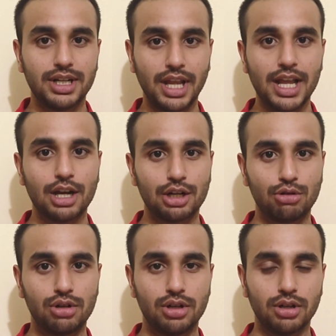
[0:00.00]
Take
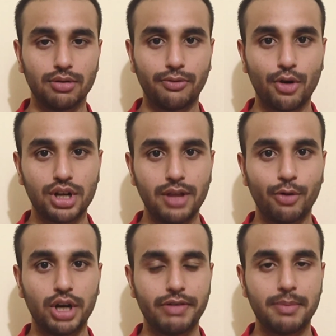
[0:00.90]
around
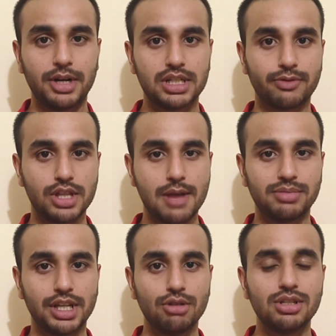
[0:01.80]
40-45 minutes for the
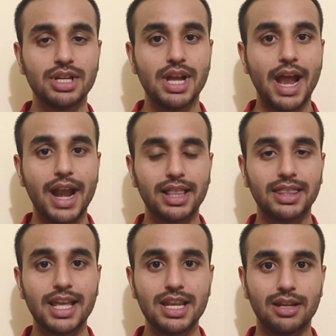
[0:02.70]
MCQs,
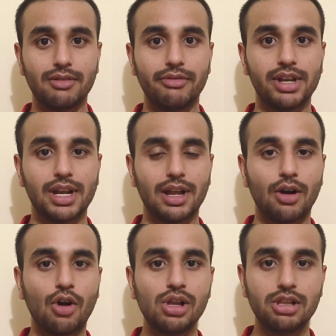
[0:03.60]
and then when
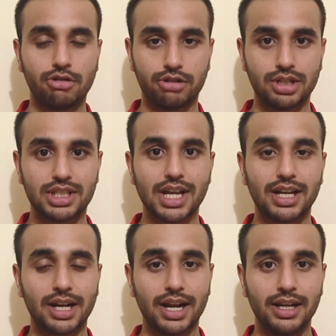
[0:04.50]
all the questions
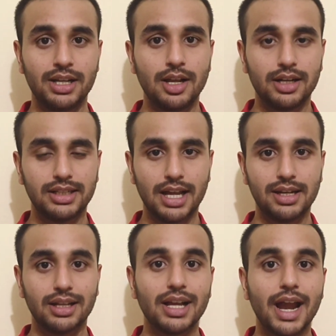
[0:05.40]
are
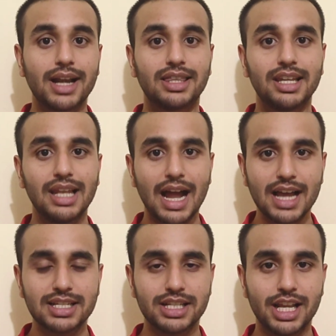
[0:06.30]
done, at the
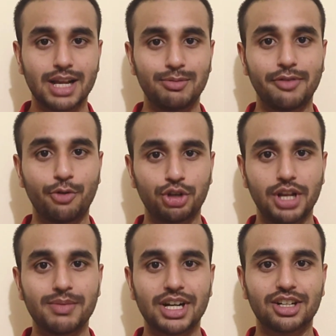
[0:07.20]
last take up the
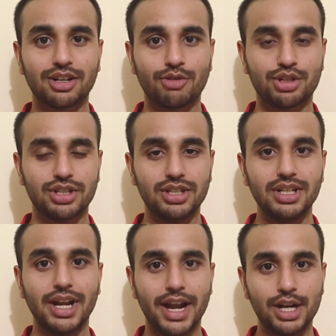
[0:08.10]
14 marker question
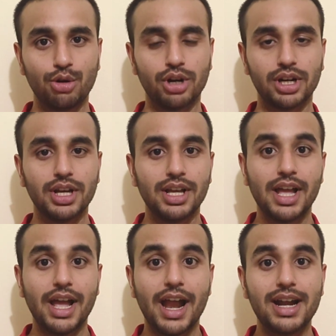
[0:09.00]
and do it.
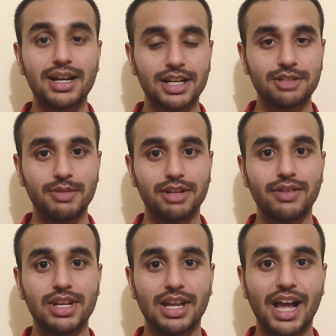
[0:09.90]
And trust me,
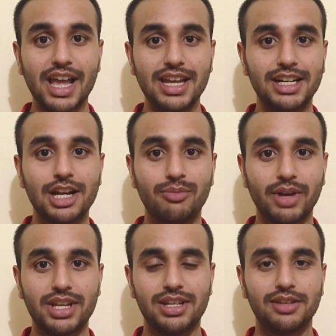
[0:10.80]
when I did
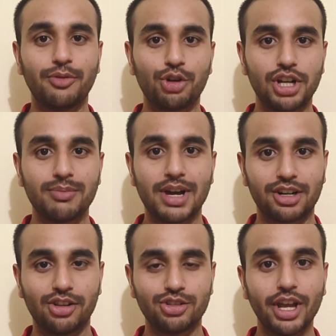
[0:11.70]
my 14
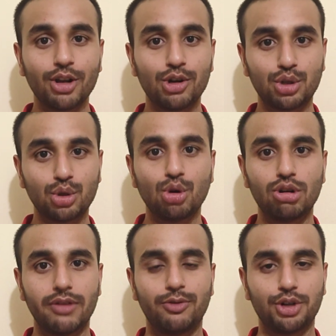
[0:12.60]
mark also, I got 2
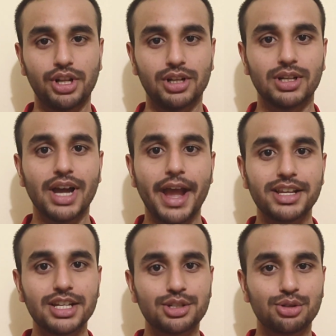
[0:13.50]
out of 14.
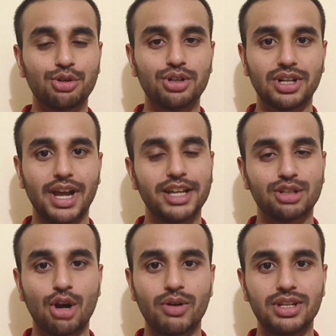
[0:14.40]
I
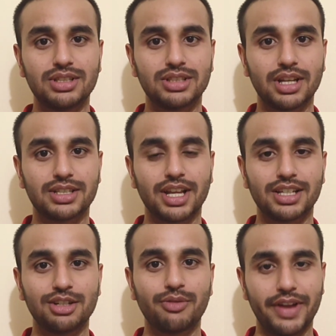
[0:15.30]
saw one
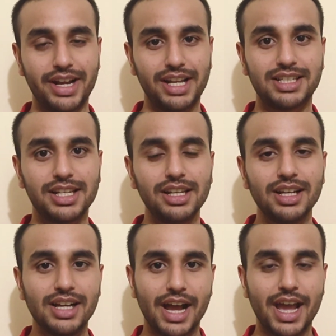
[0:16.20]
section of ATC,
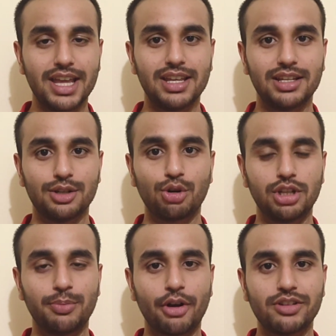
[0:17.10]
I
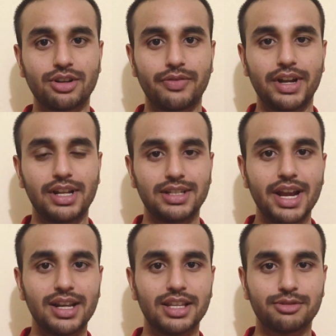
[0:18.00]
wrote the provision of ATC,
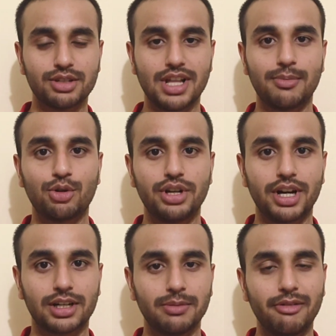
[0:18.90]
and this was the amount
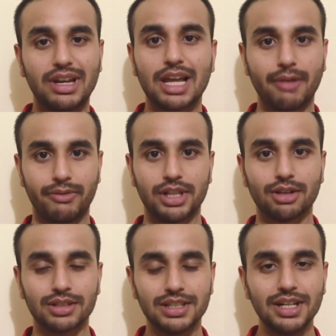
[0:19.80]
deductible,
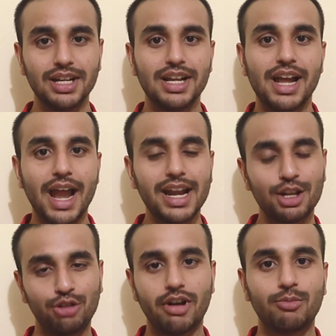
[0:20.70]
1,50,000, and
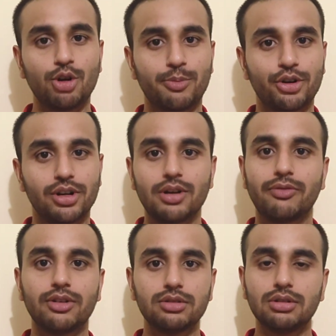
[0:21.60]
I wrote one more point.
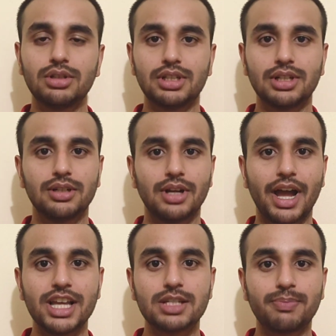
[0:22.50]
For that,
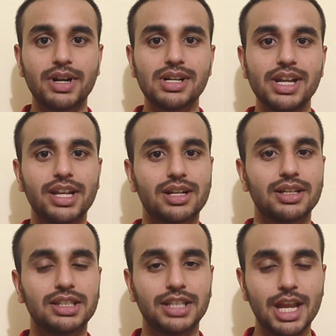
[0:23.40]
I spent like
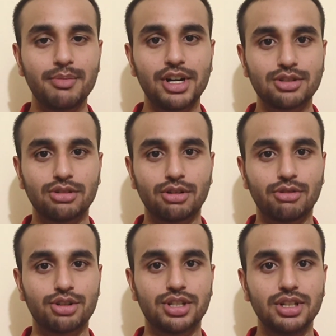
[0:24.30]
3 minutes on the
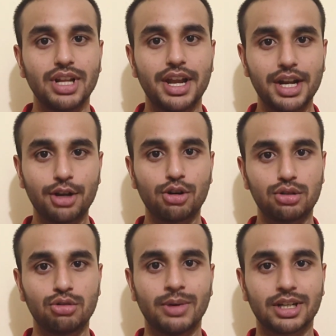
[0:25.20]
question and I got
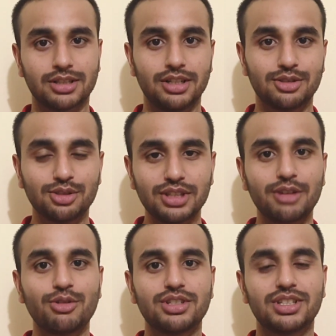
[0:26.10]
2 marks. So that
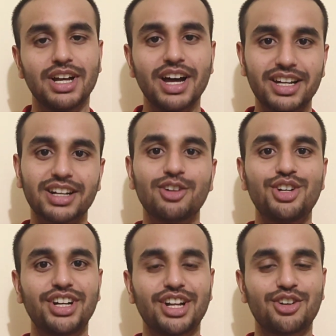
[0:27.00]
was a
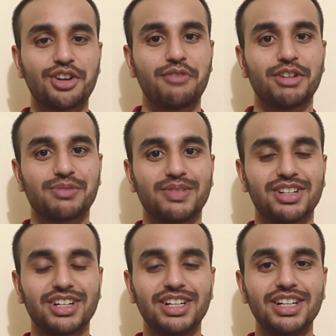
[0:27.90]
good return on investment,
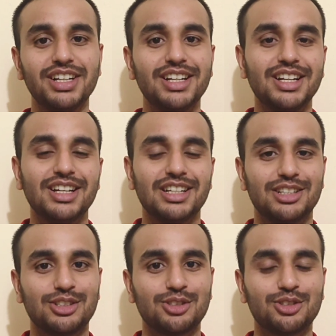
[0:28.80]
right?
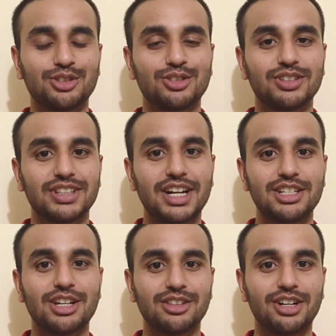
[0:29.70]
So that
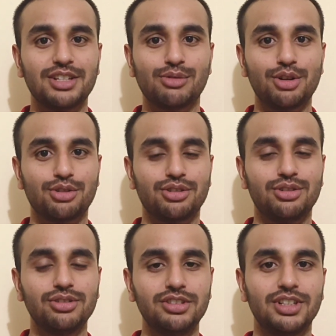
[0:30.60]
is what you should
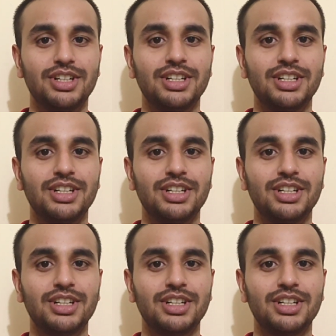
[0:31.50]
do.